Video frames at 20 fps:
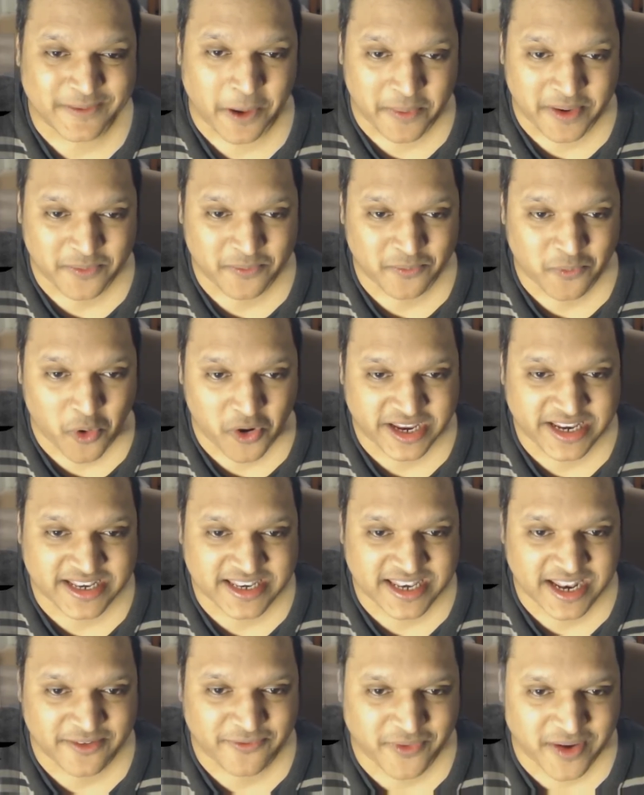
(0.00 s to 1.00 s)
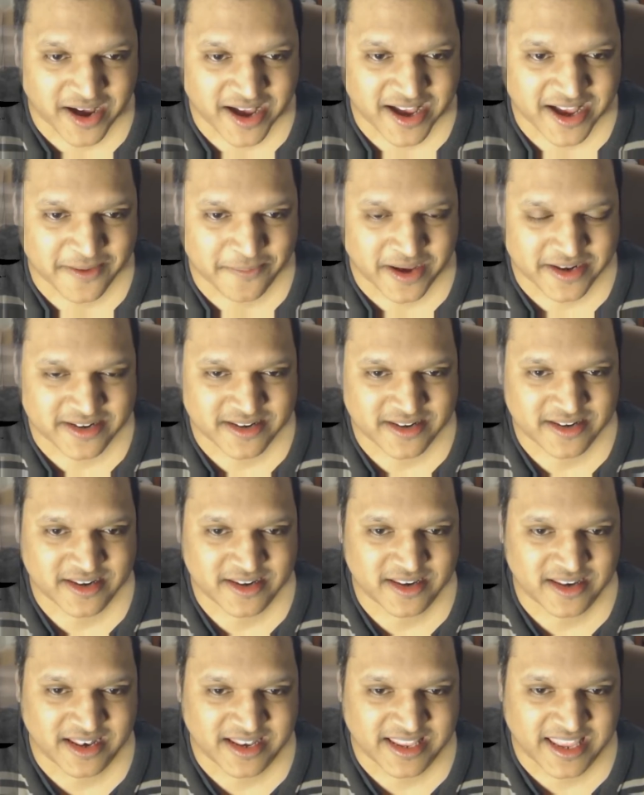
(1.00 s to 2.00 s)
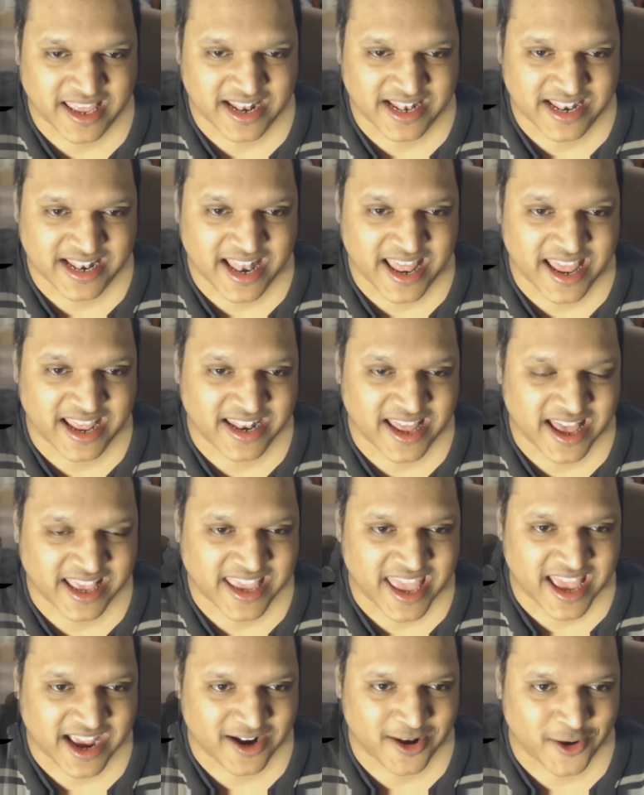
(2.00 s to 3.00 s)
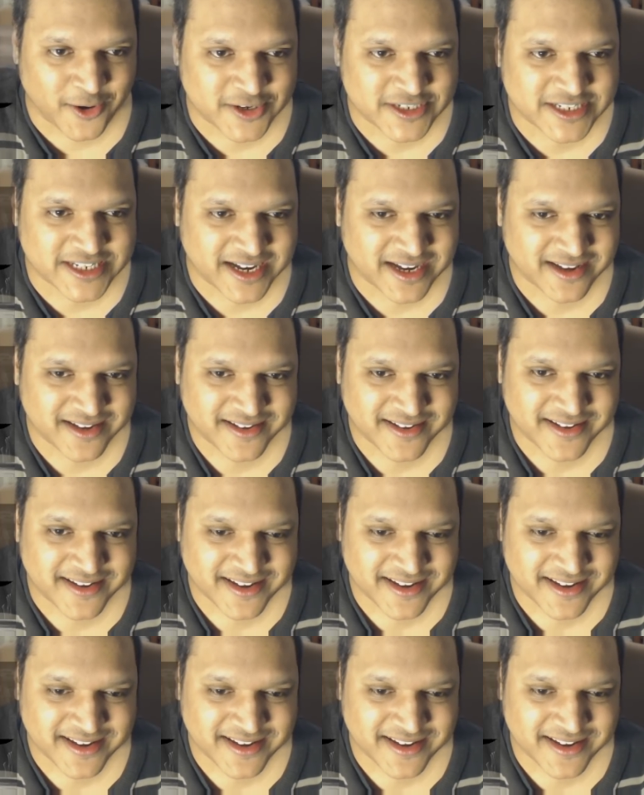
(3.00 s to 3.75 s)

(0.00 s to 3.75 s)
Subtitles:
I mean, what he did for her, man. Letting her get closure.